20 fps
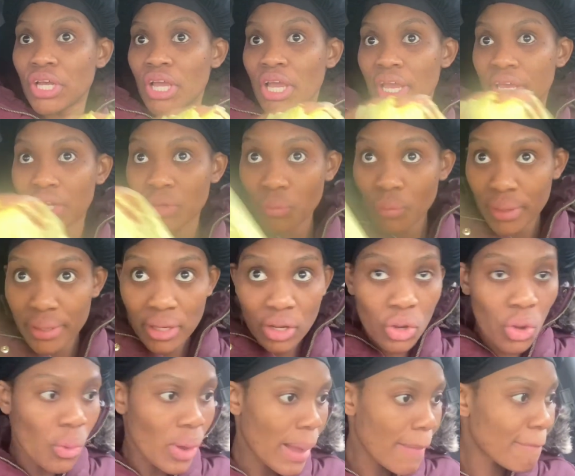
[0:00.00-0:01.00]
Anyway, you
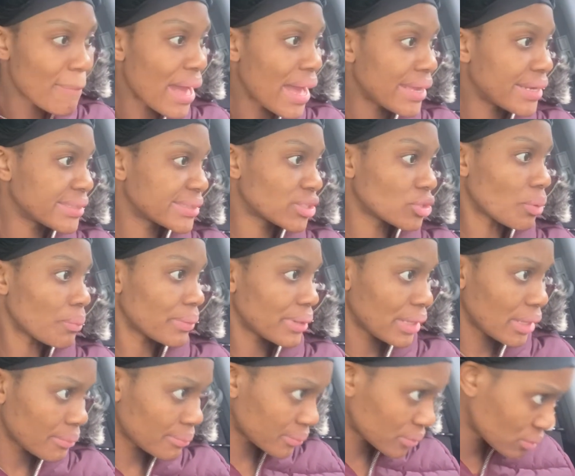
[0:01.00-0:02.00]
go and buy this something
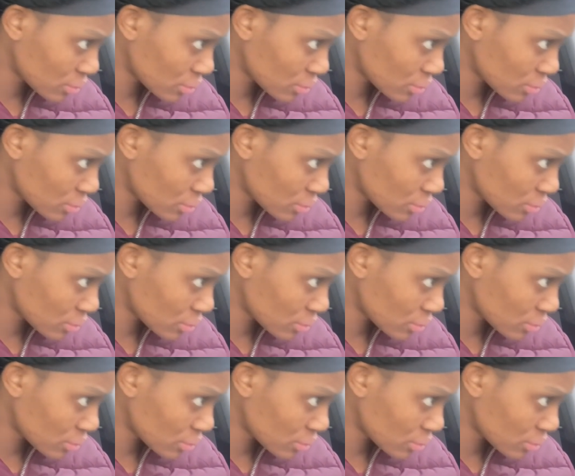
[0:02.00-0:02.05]
them.